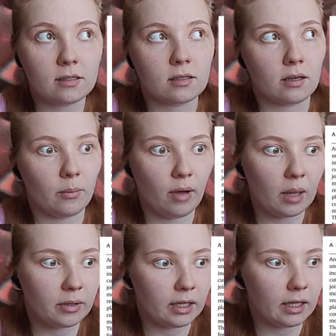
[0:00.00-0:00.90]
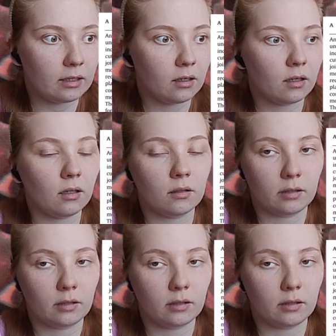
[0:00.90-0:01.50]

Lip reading: Hz force plate,